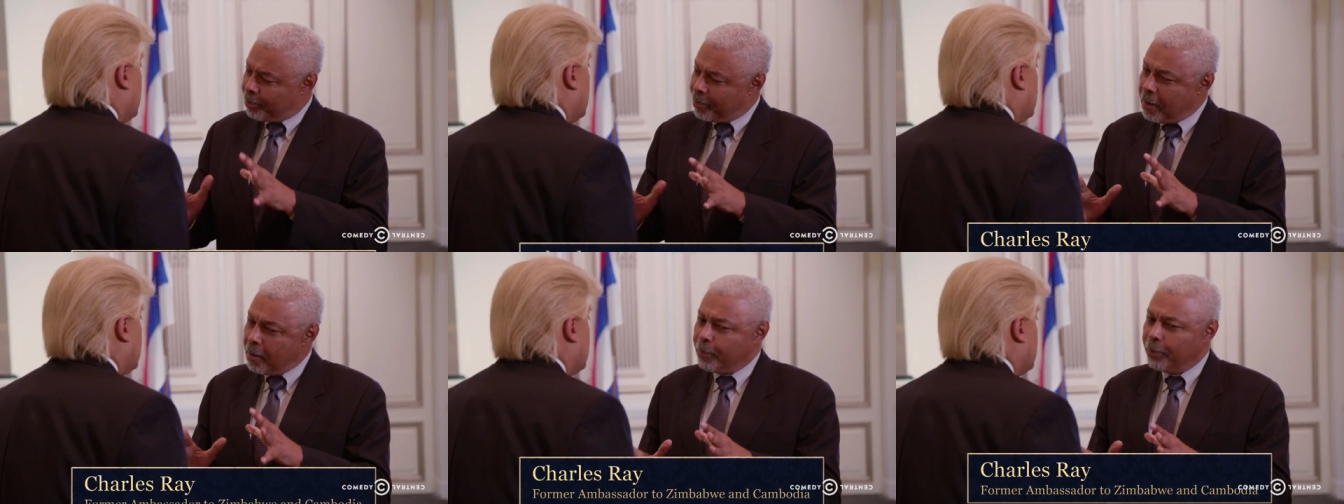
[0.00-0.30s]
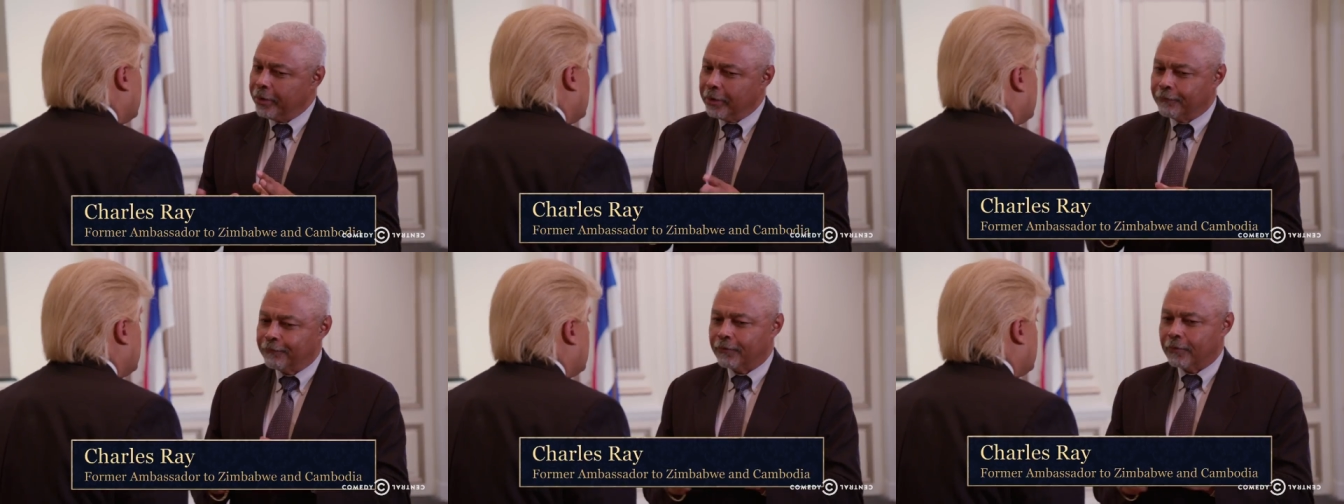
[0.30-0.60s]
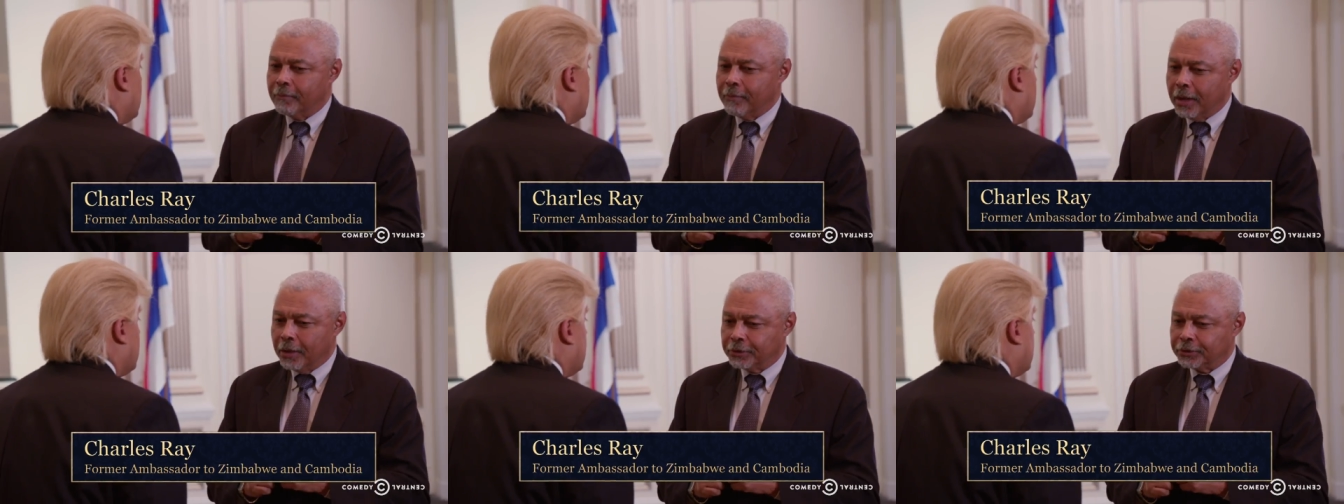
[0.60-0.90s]
appropriate
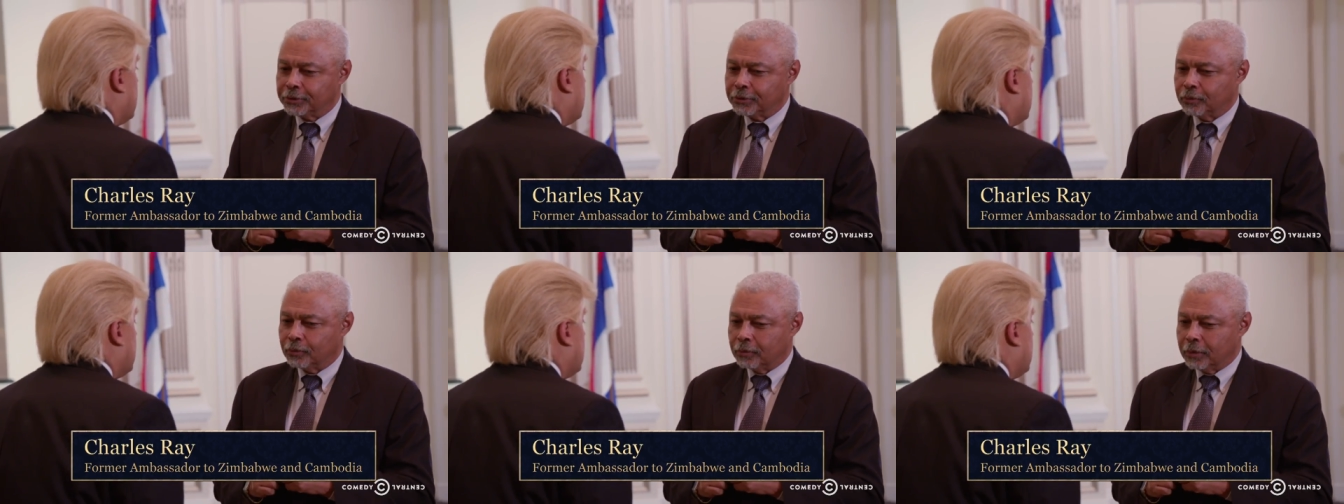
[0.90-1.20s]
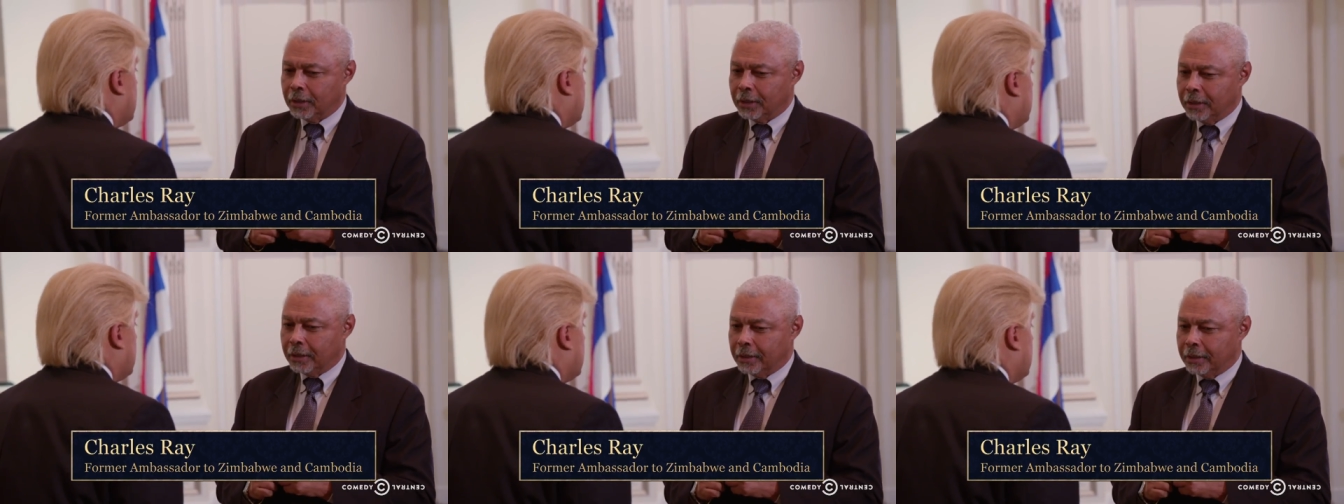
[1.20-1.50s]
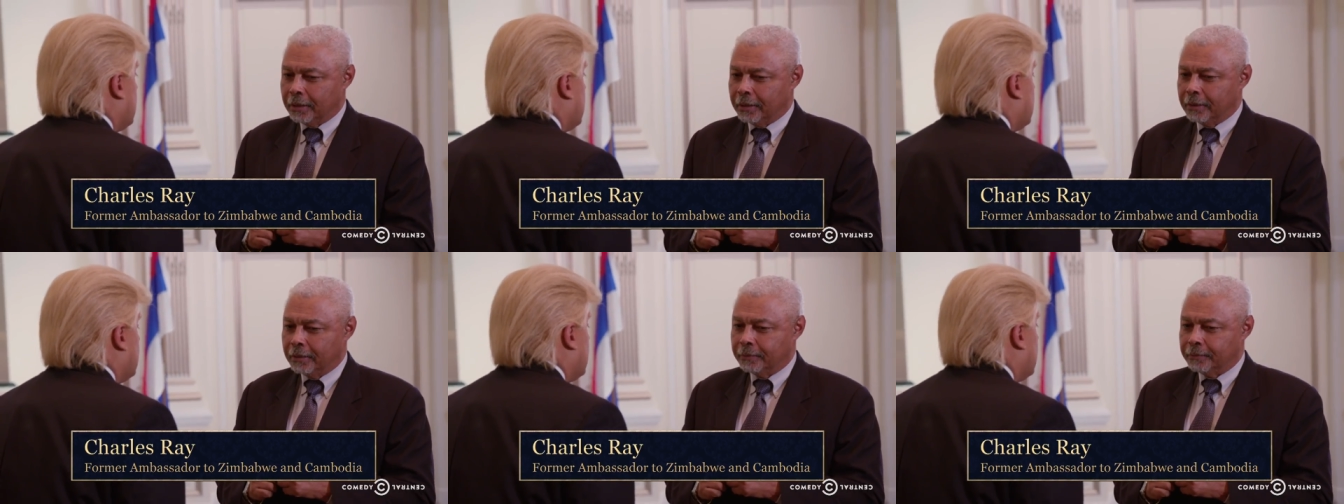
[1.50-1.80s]
for most
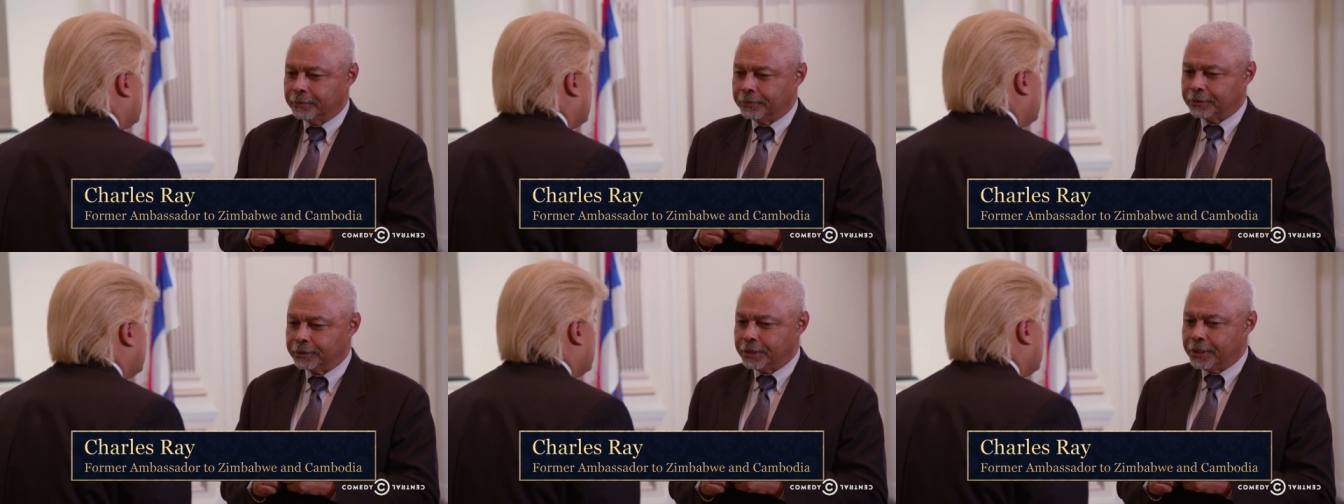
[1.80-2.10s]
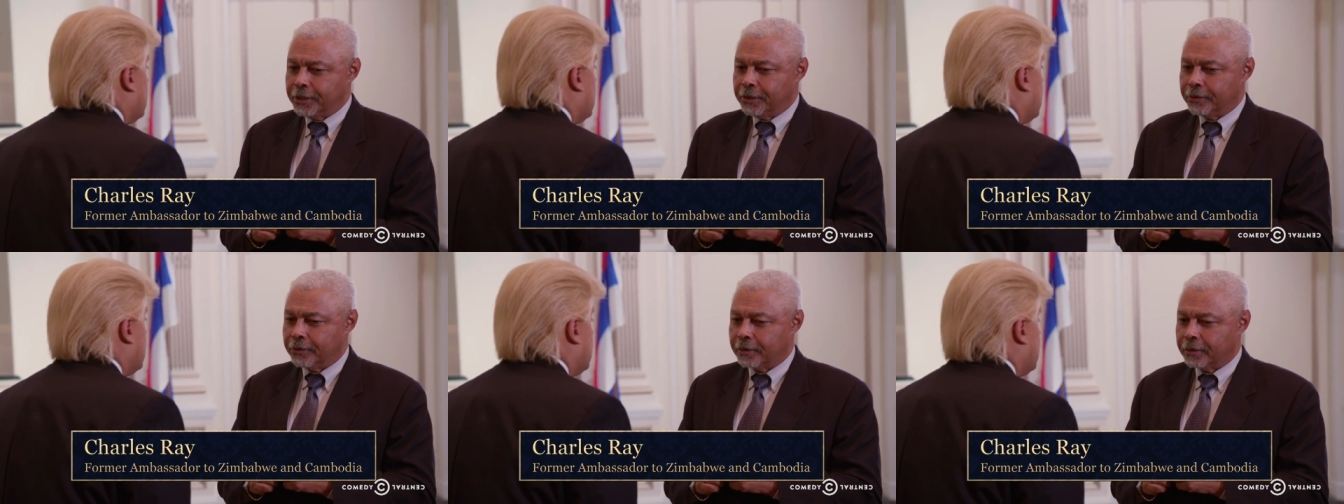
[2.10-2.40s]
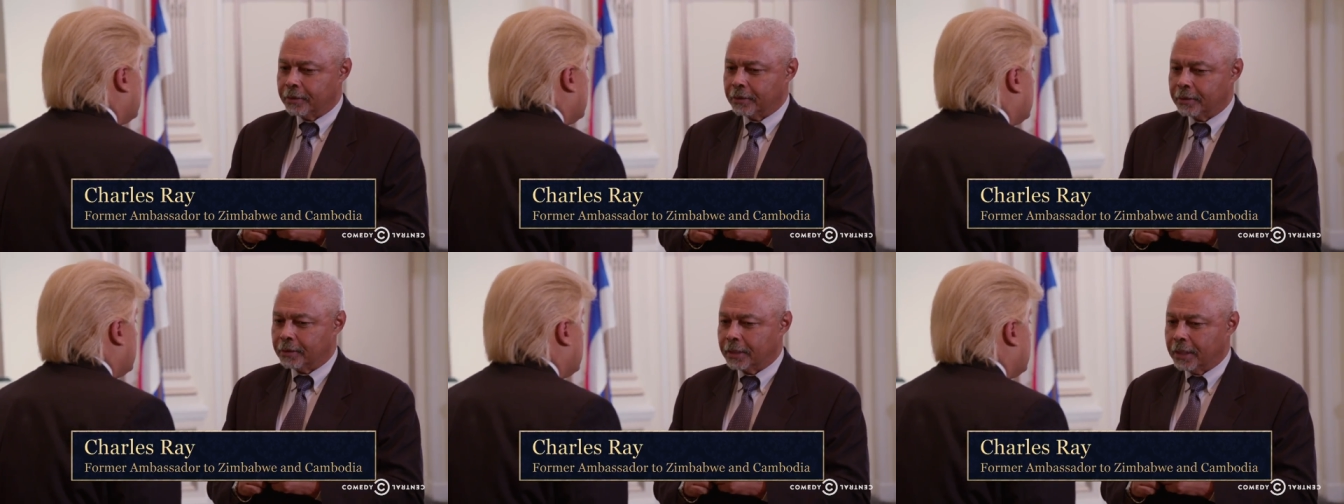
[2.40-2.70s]

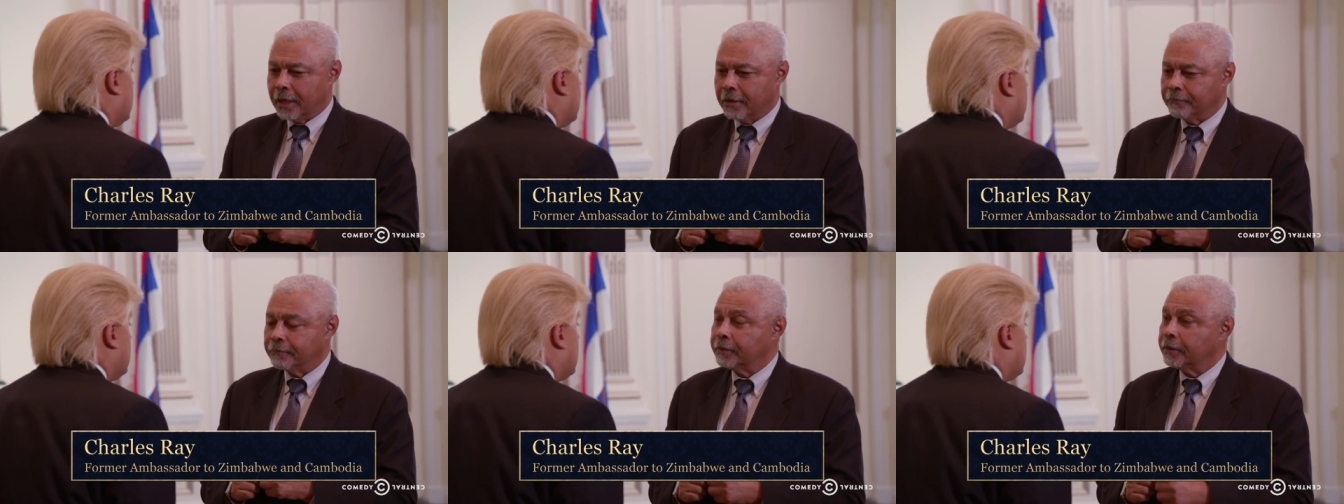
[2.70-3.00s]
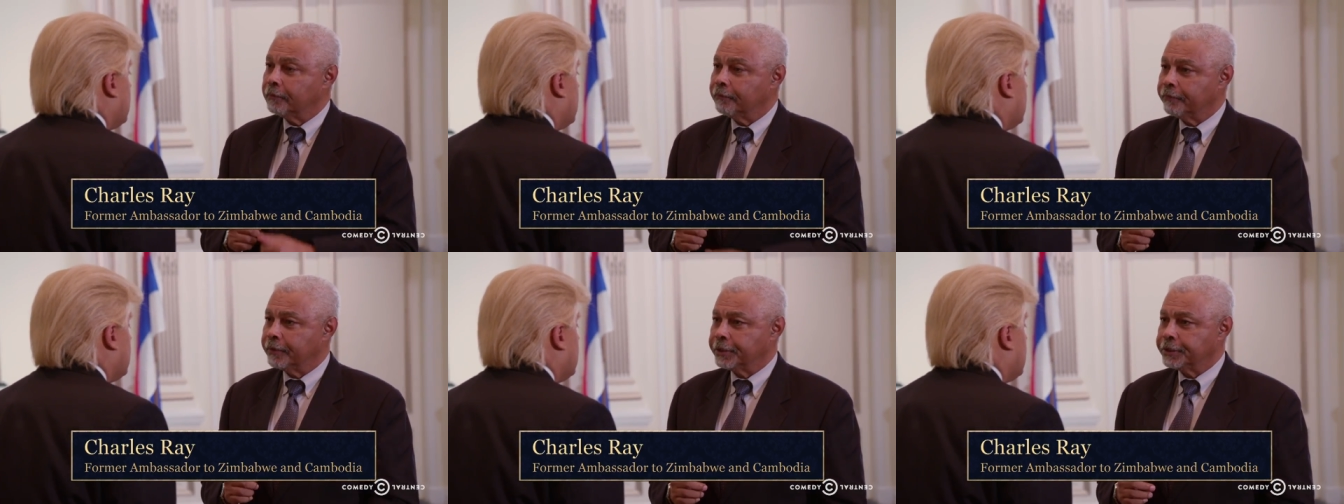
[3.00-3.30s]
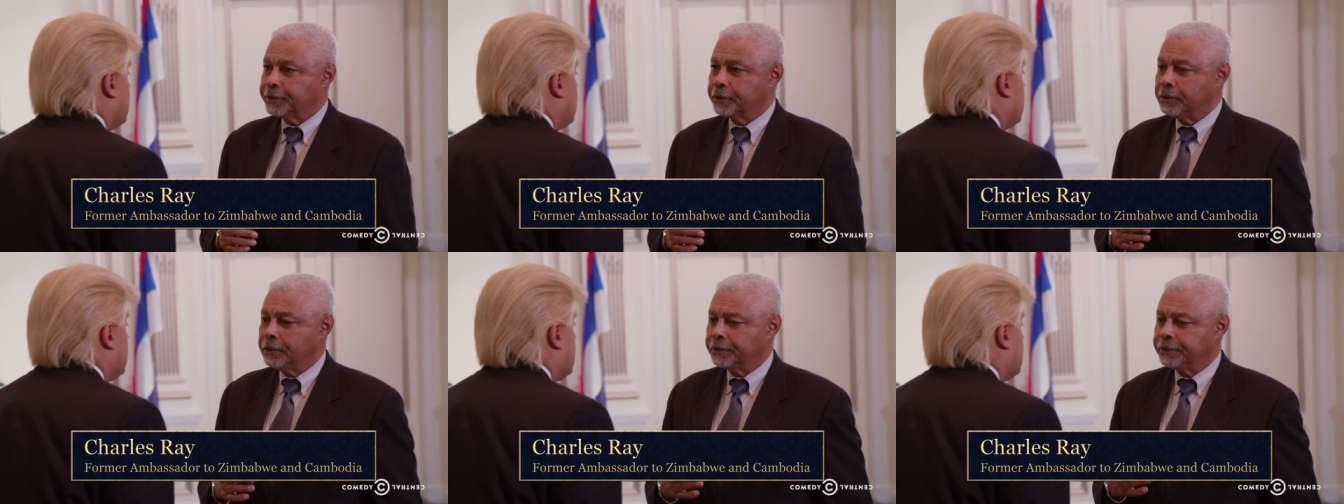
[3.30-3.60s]
senior government
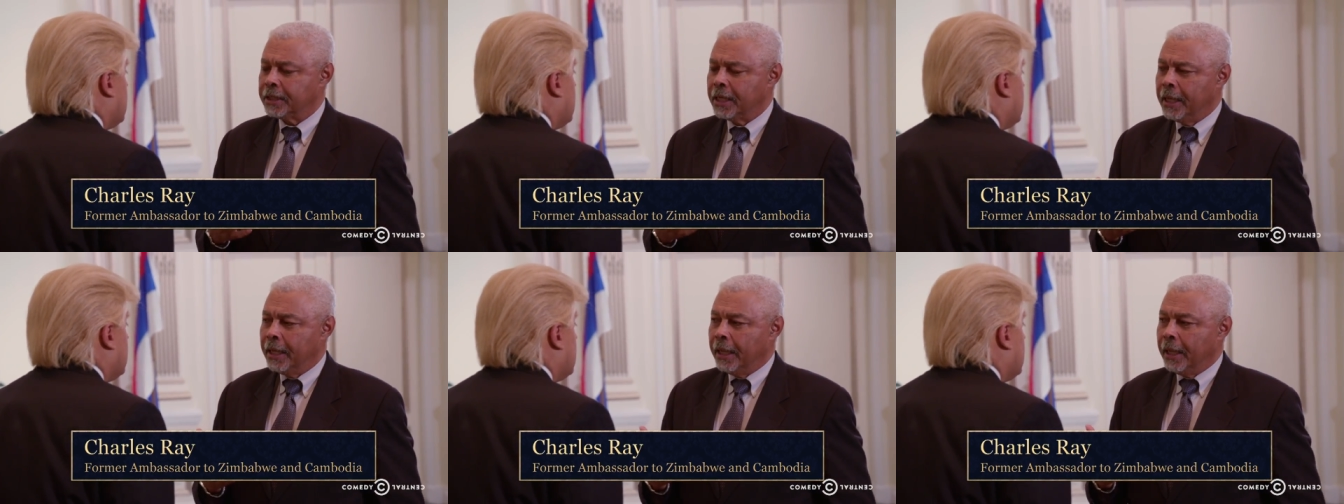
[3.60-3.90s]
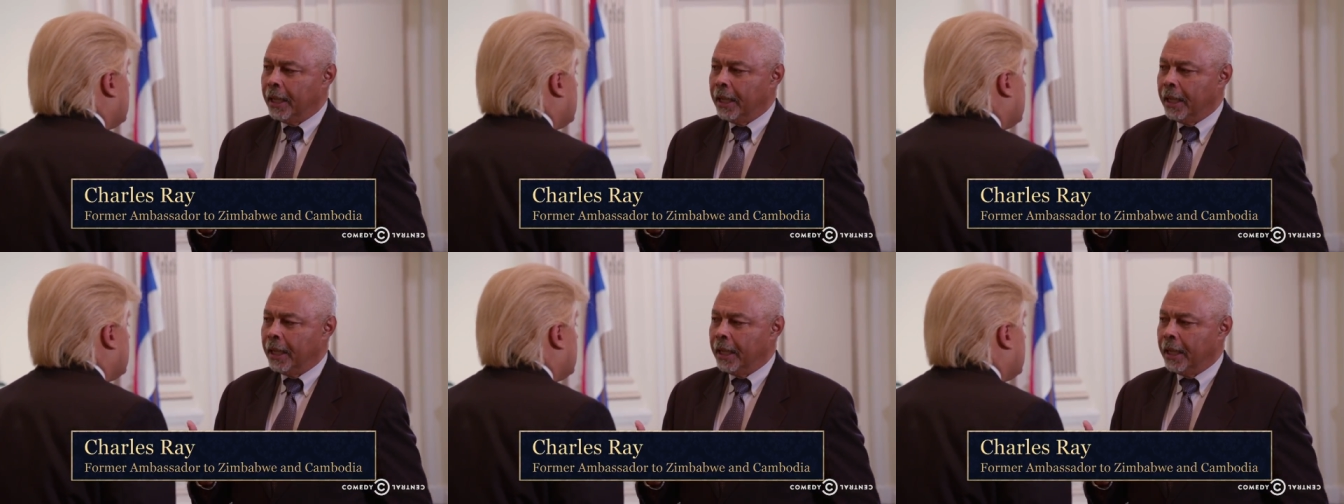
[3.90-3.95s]
officials.